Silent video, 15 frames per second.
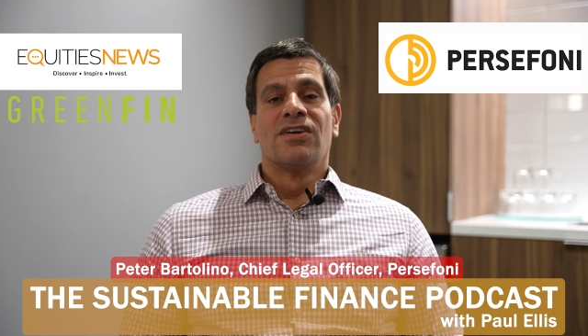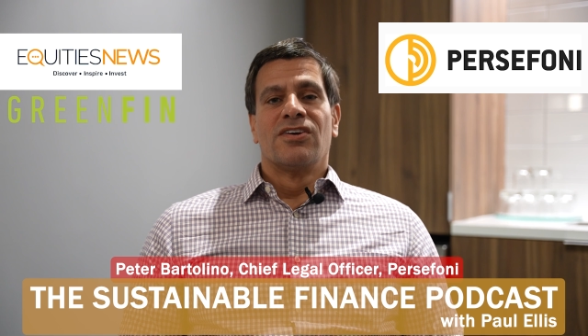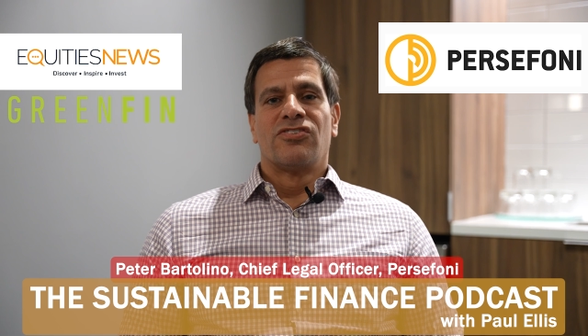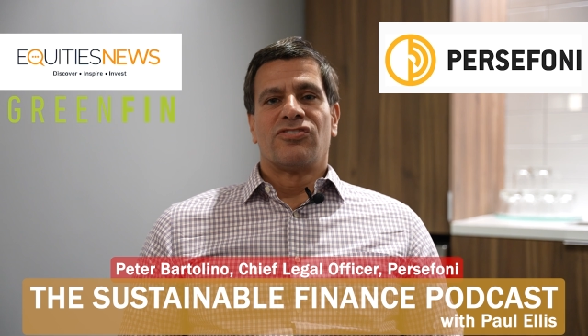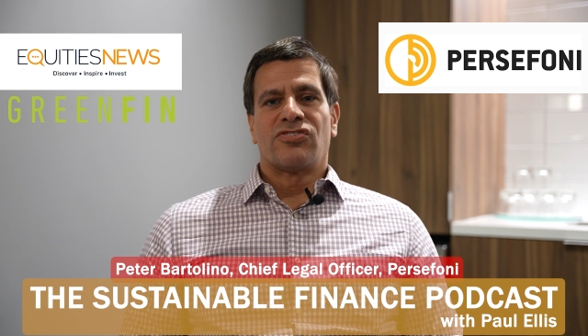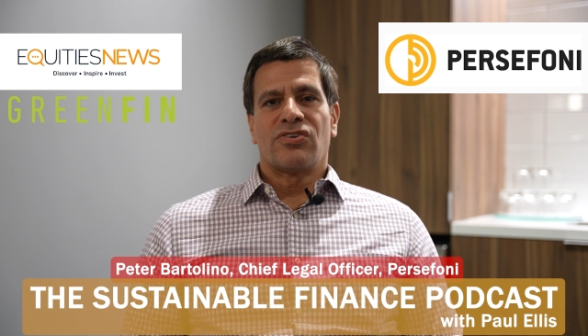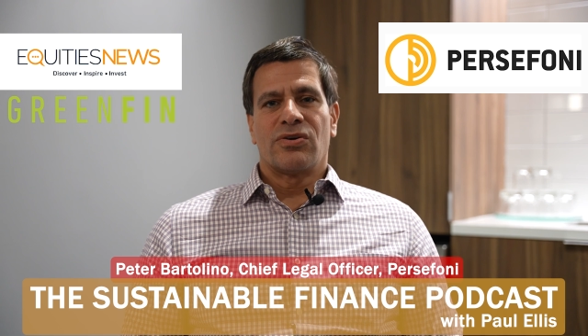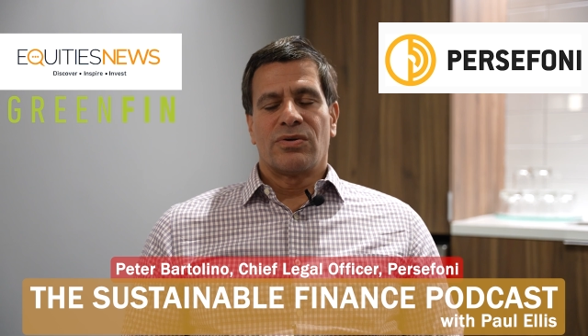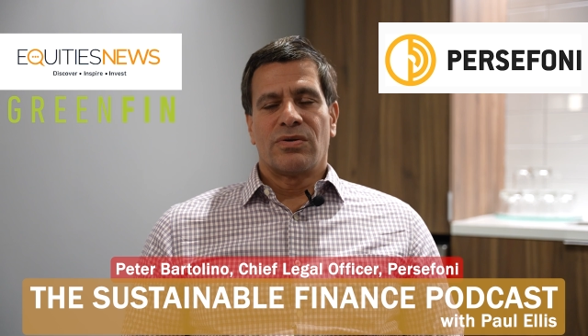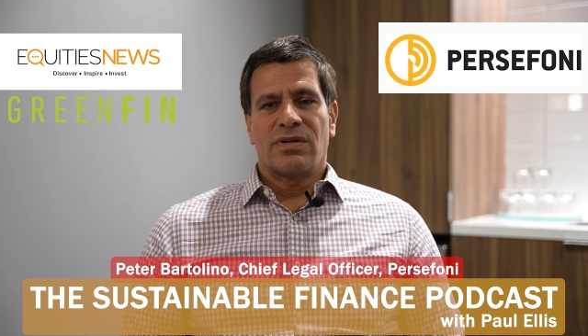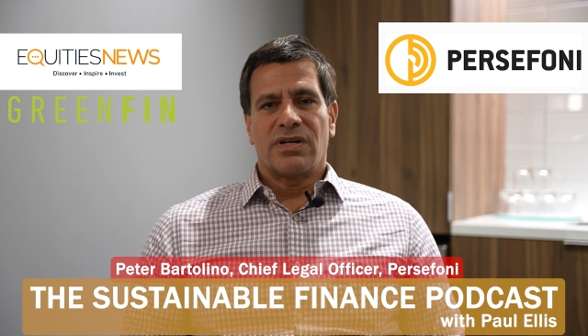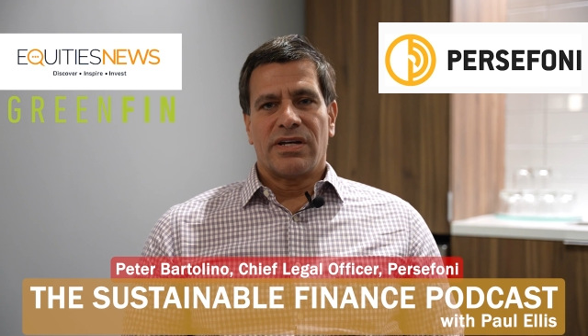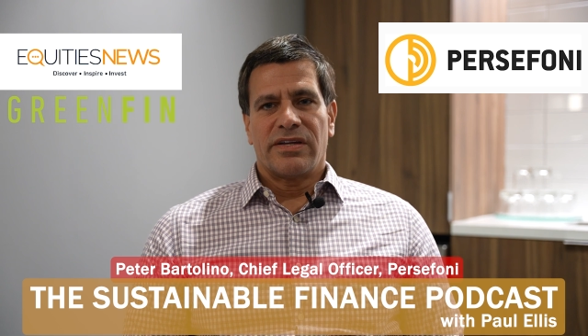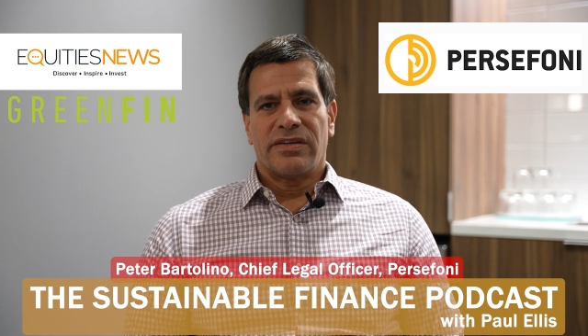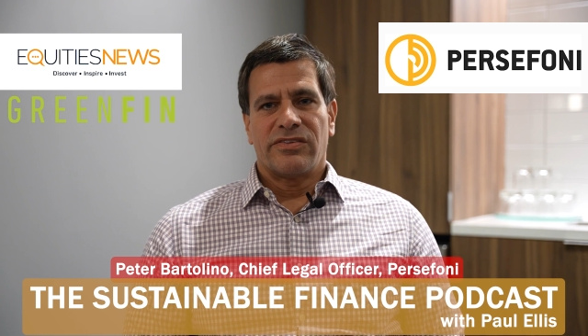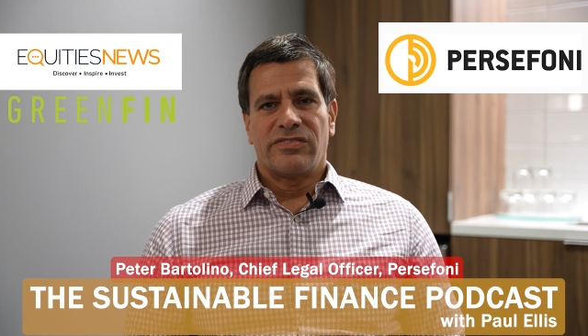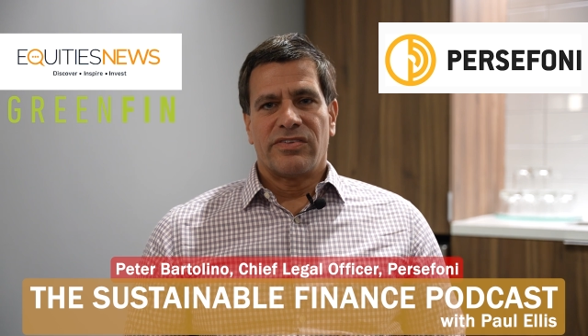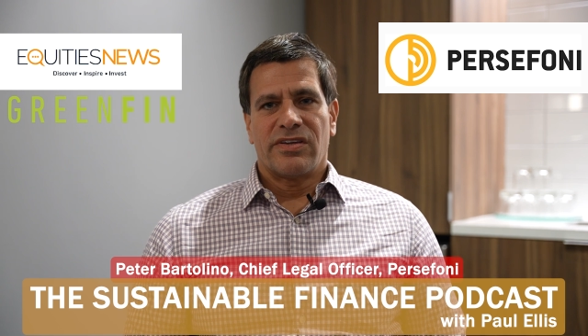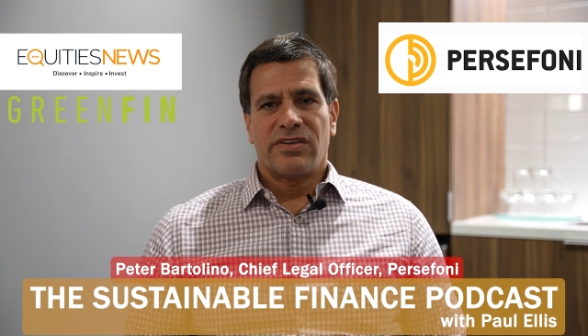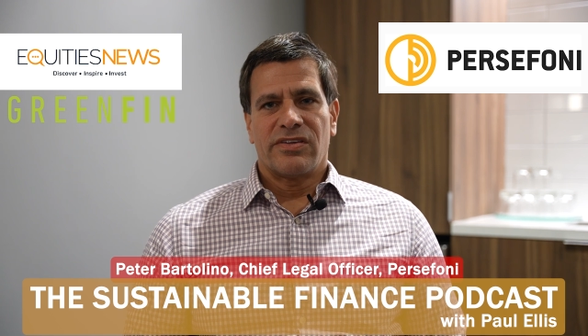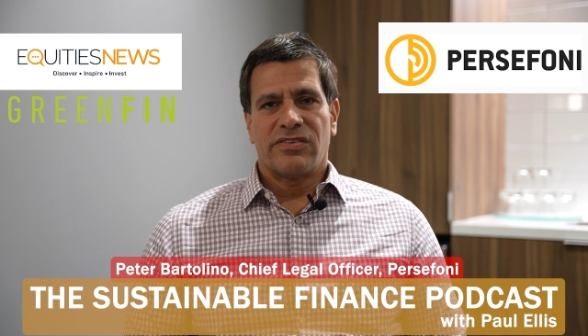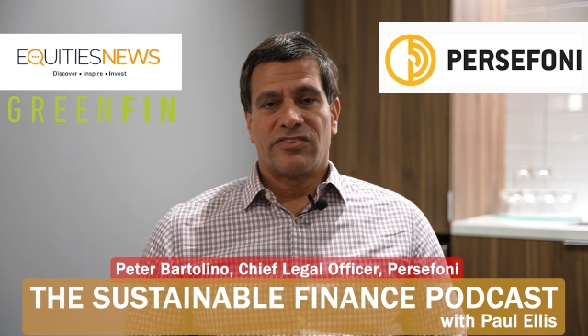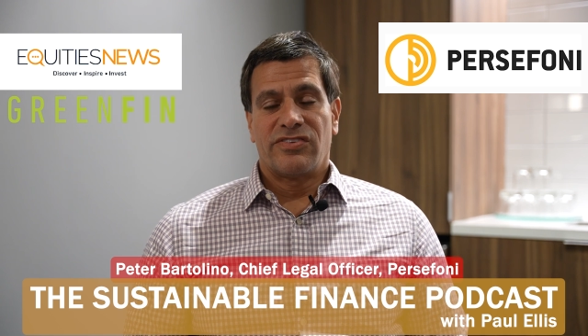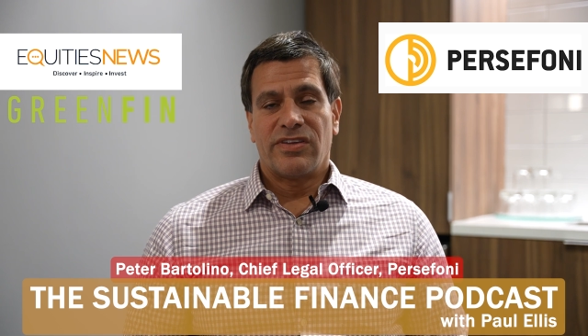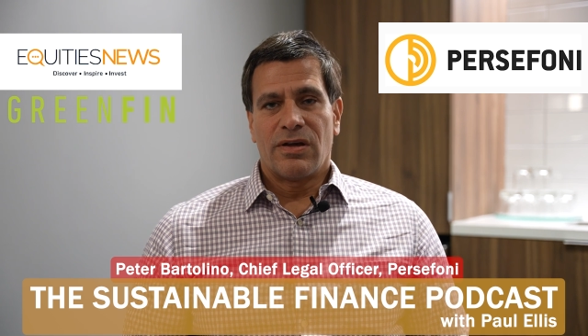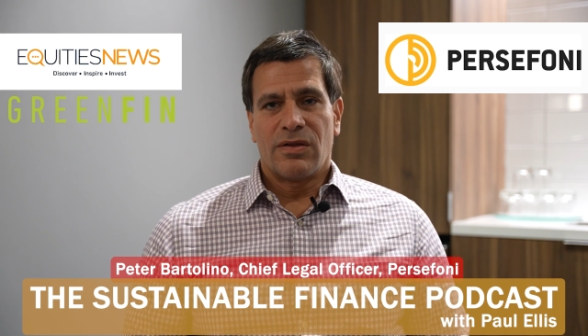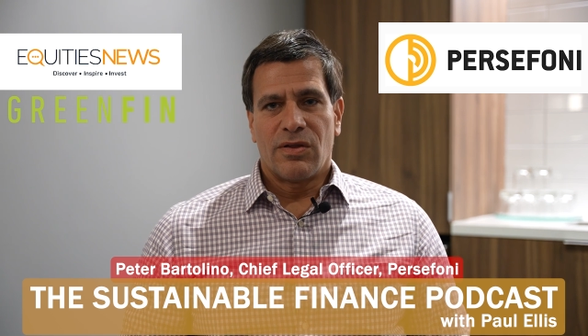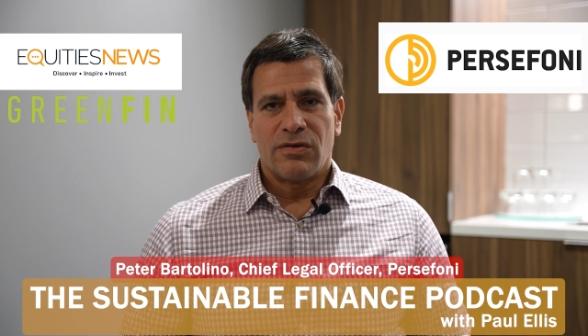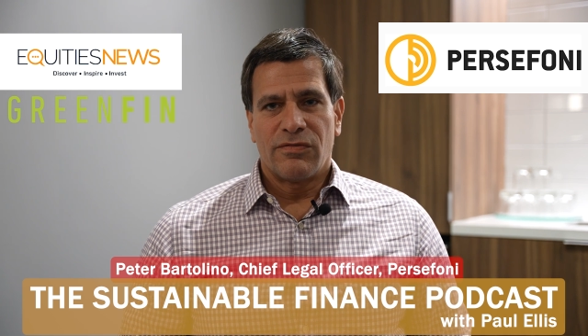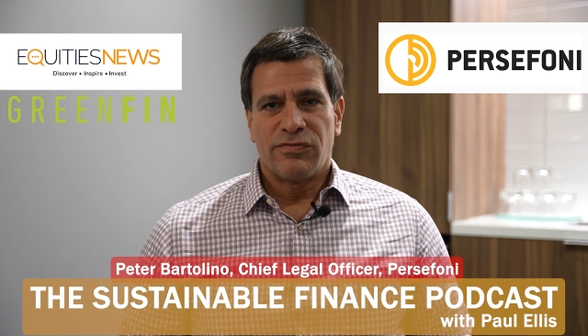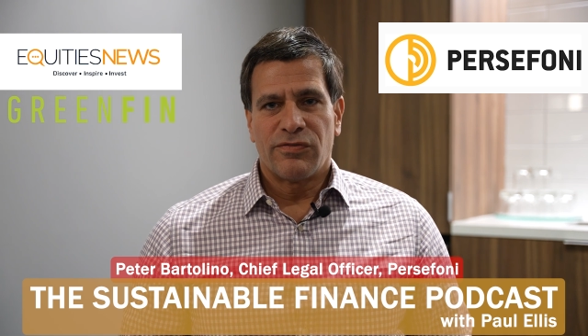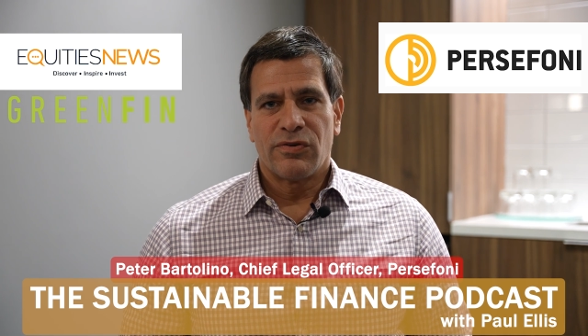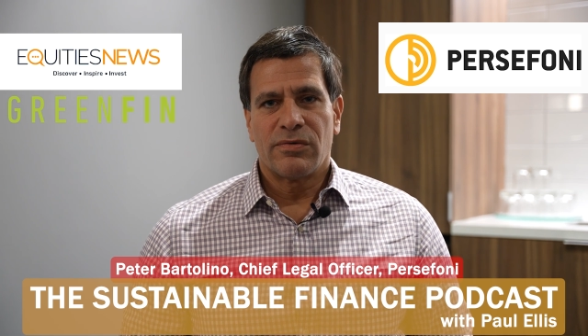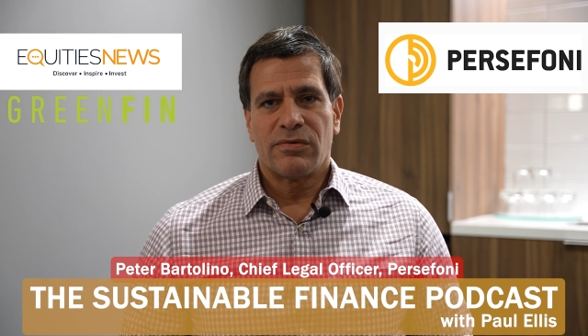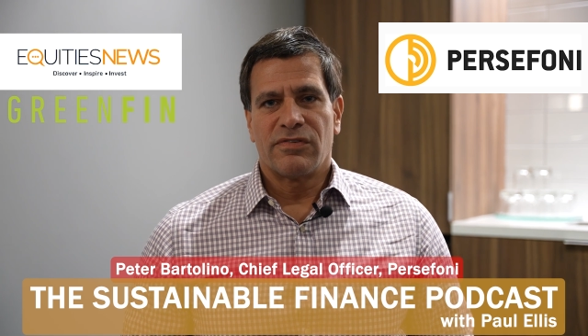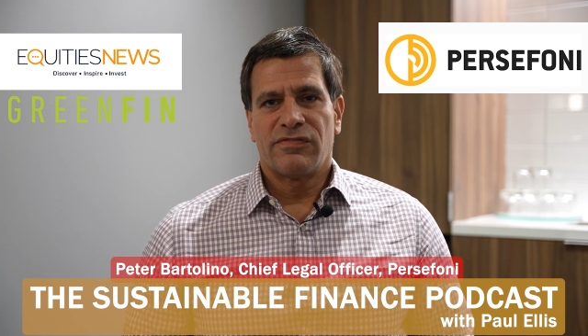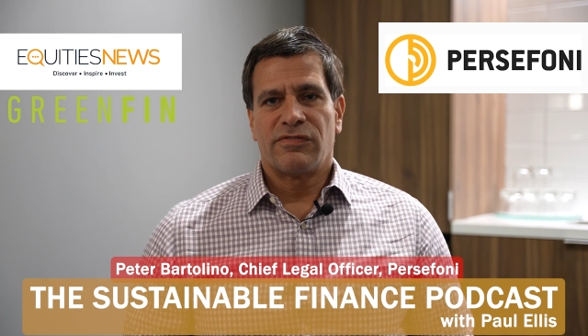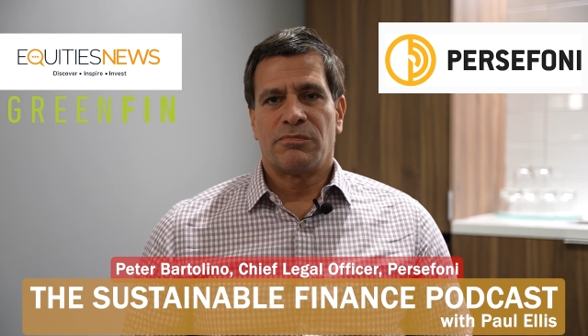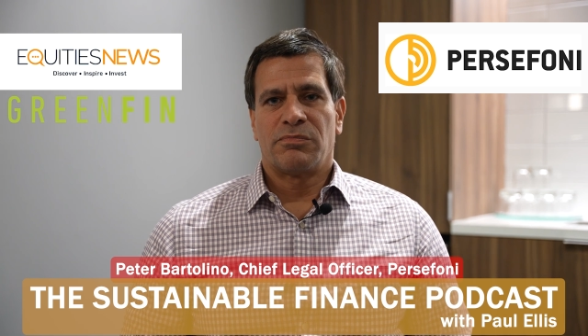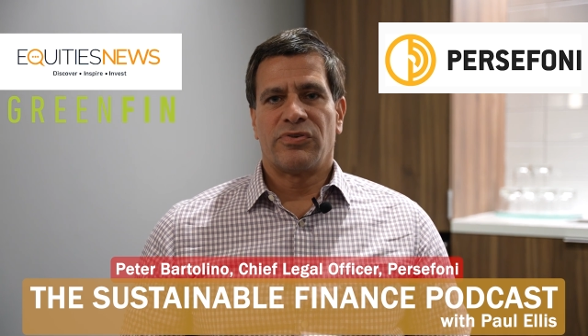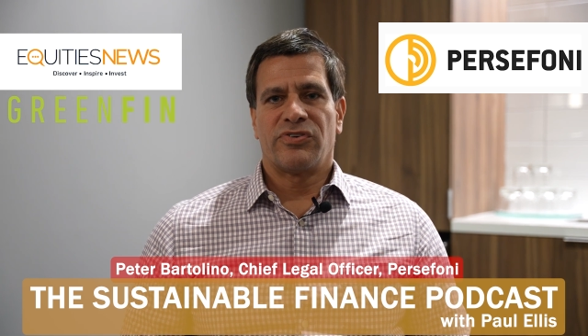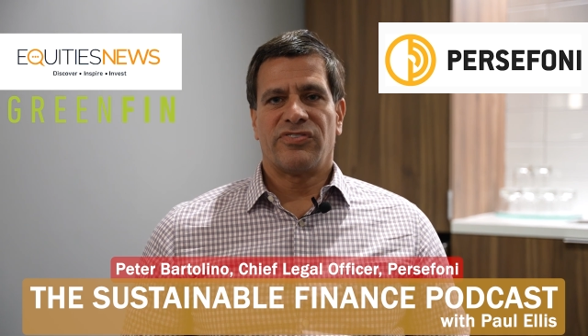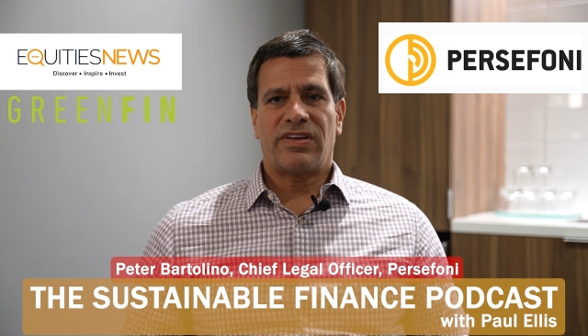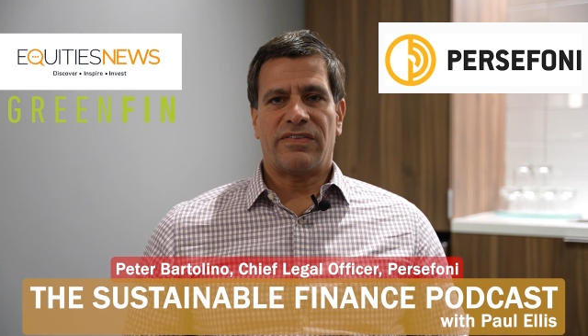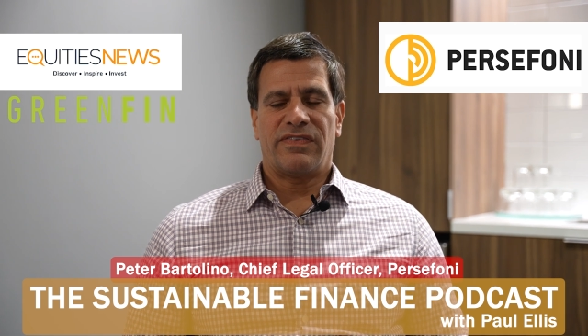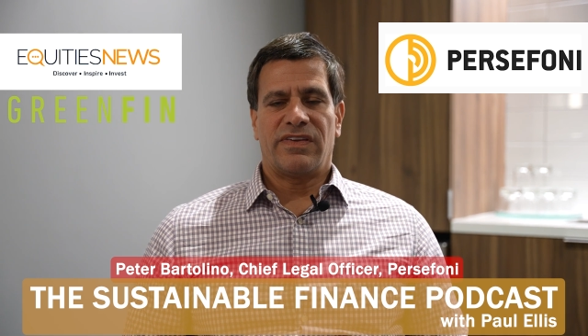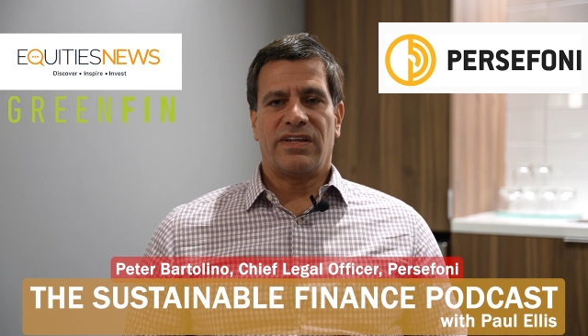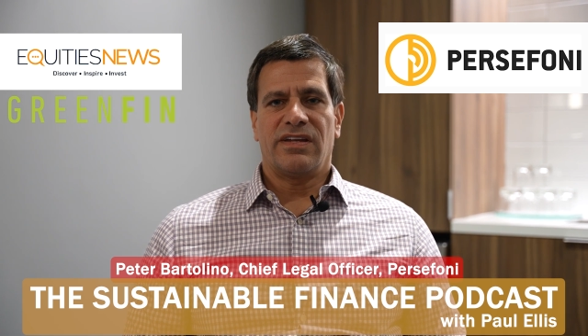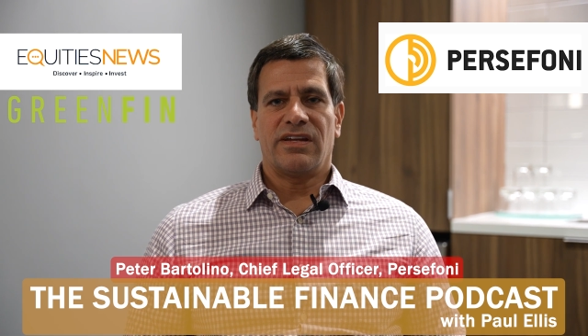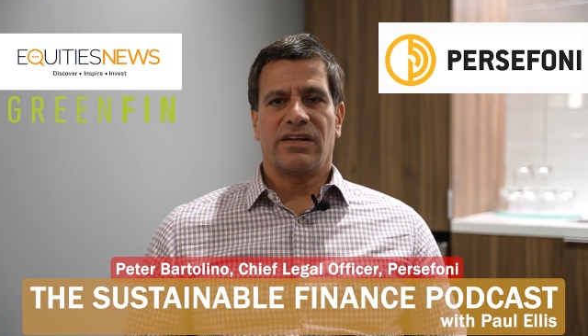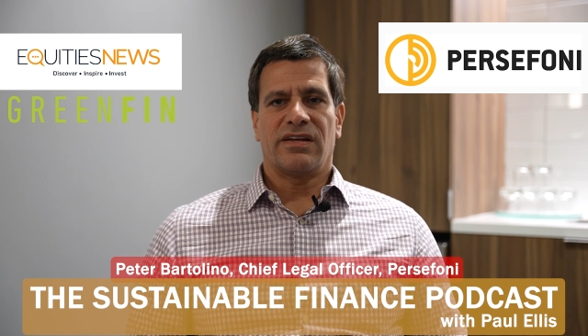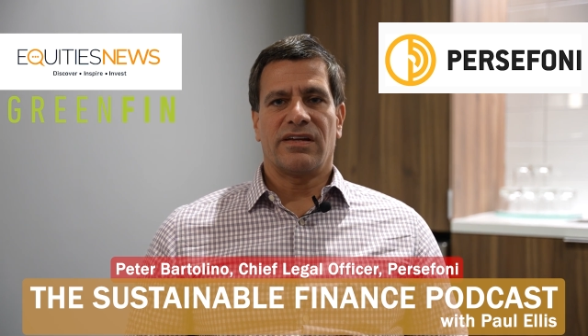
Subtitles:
So as a CLO for Persefoni,